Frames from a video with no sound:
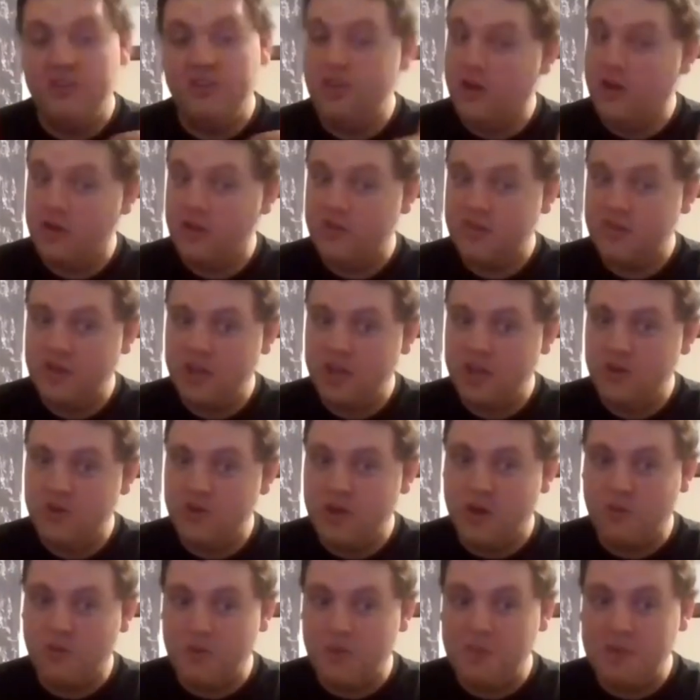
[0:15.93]
And don't say you
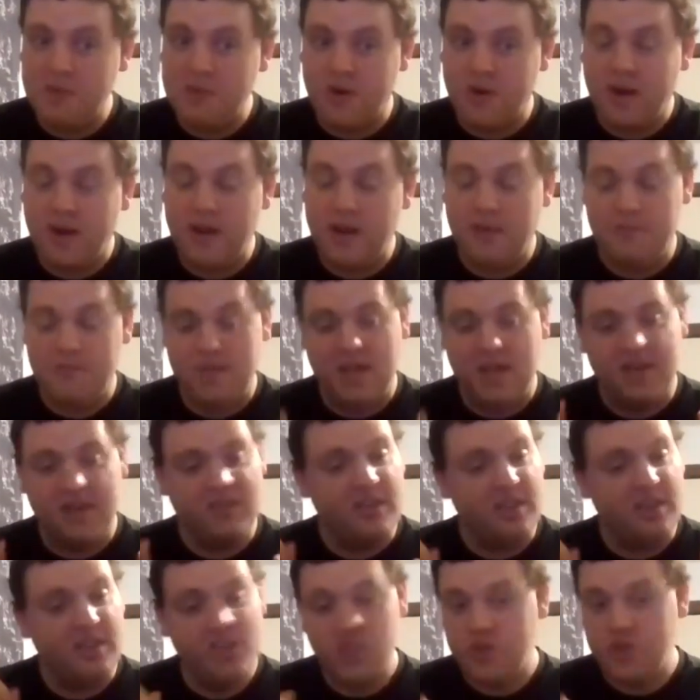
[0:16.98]
don't remember him
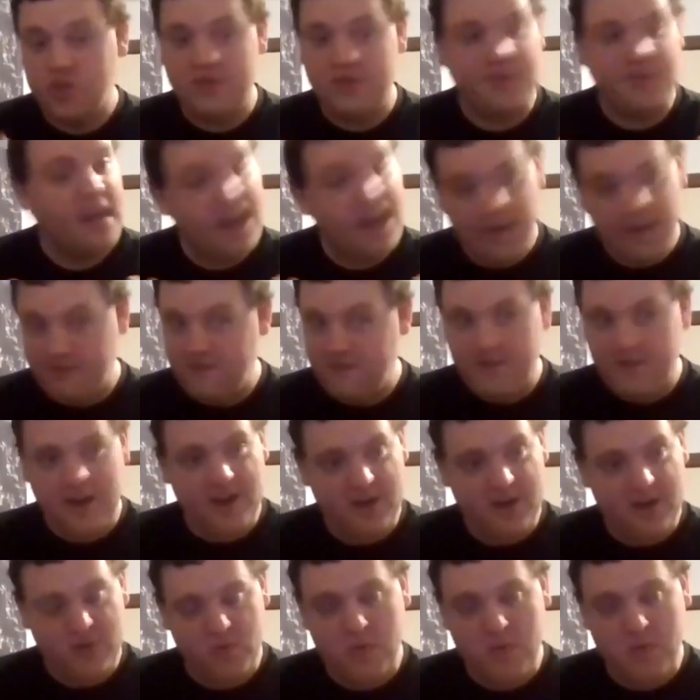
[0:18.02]
because he sure as heck
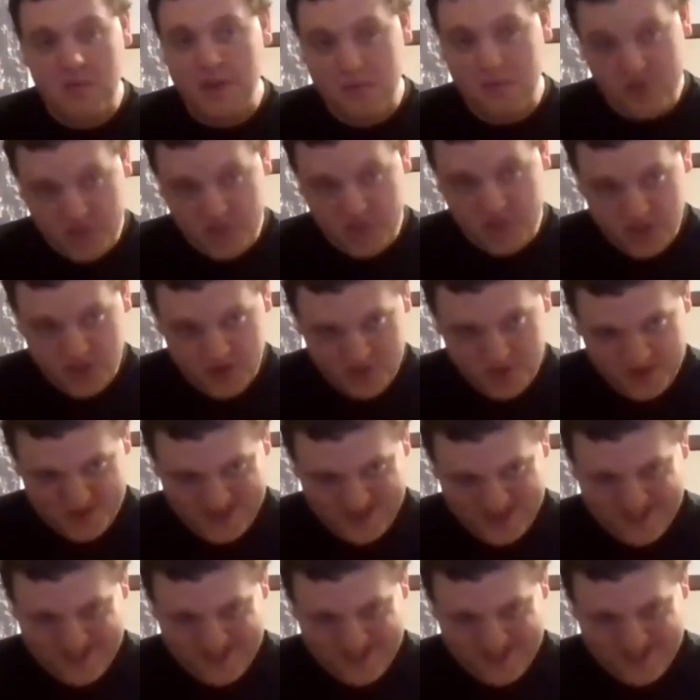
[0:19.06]
fires remembers you.